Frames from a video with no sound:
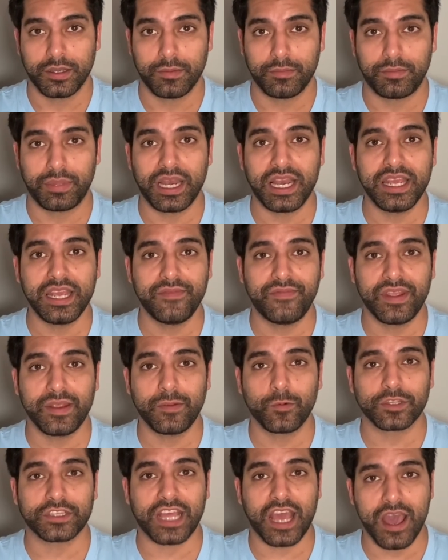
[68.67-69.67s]
believing
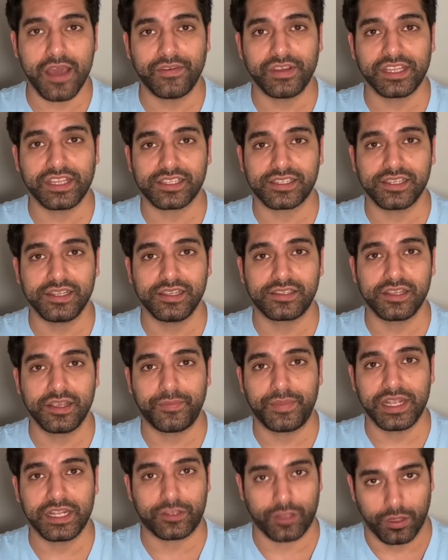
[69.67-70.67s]
whatever the
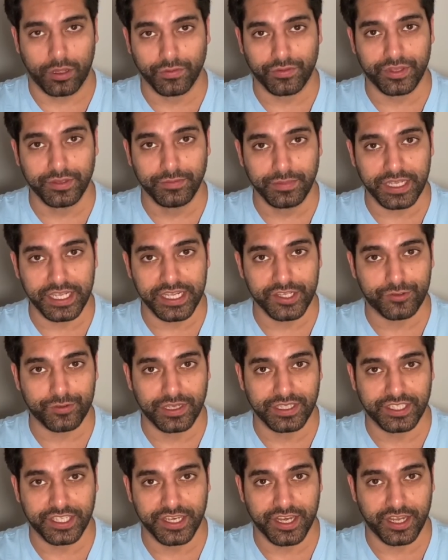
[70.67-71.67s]
CCP told them in
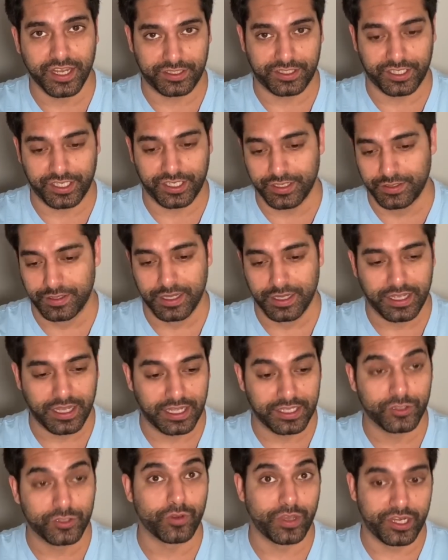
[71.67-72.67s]
2019
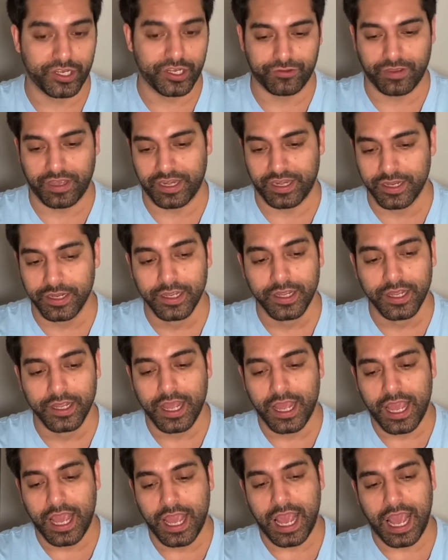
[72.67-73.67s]
and 2020.
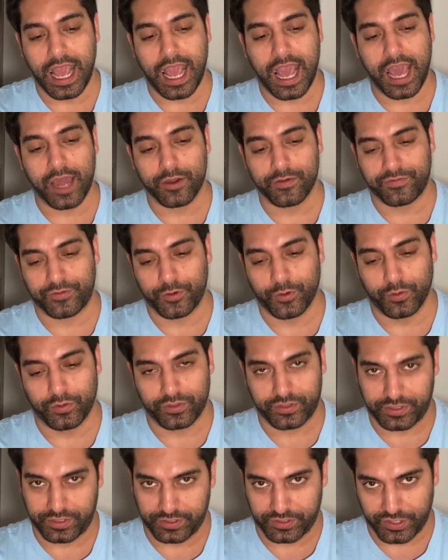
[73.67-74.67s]
And of
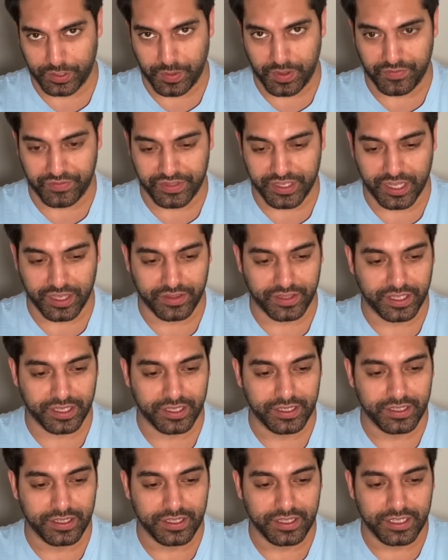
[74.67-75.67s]
course, some of the other
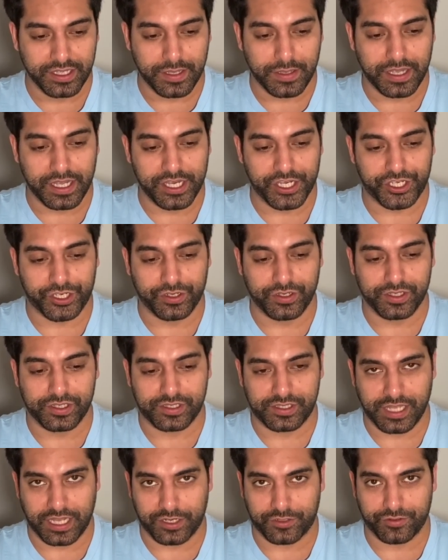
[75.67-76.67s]
issues
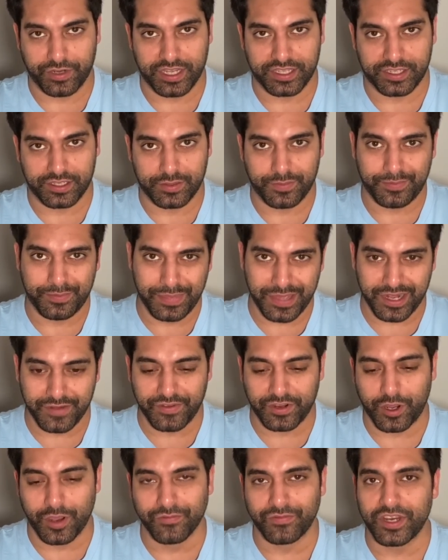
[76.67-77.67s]
that created a bit of a
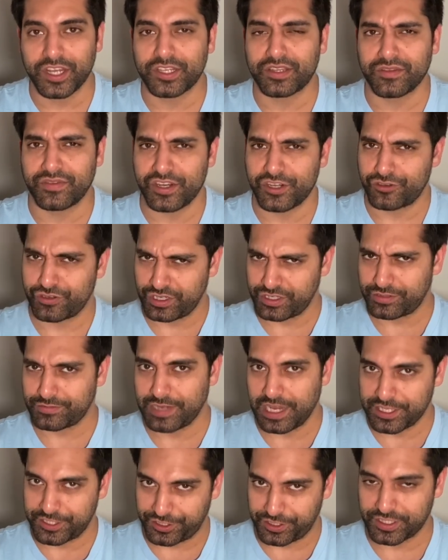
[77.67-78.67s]
conflict of interest,
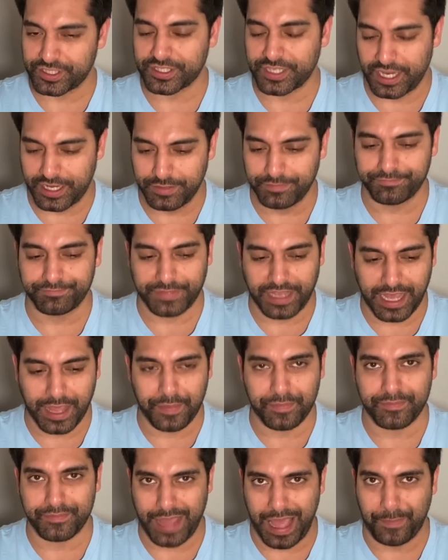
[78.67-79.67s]
let's just say,
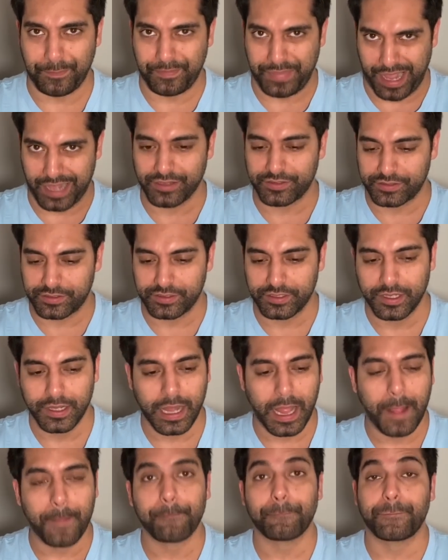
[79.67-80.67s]
at best.
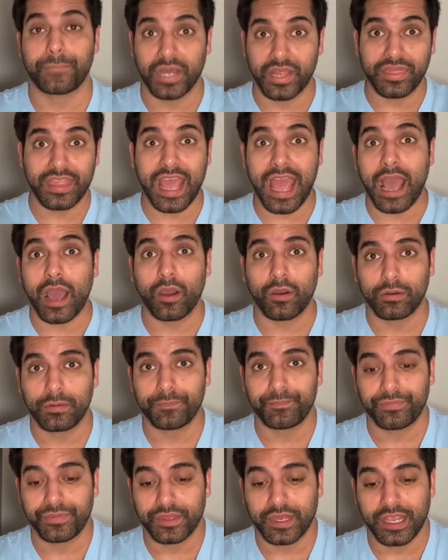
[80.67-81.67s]
But now,
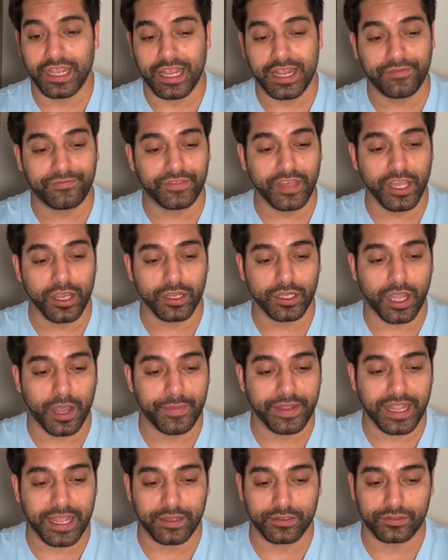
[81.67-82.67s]
if they are
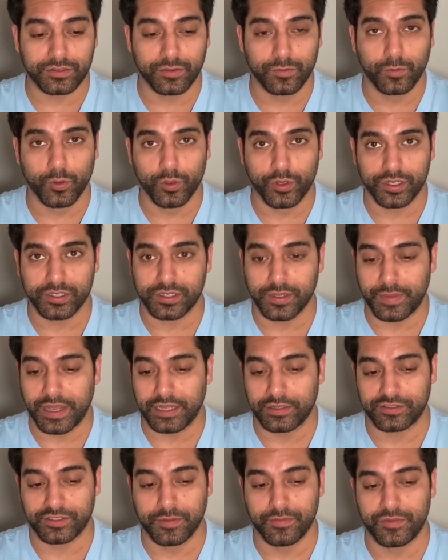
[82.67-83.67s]
coming out to warn us
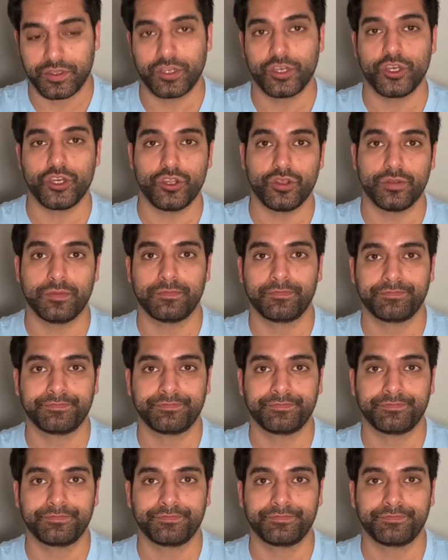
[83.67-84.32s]
about something new,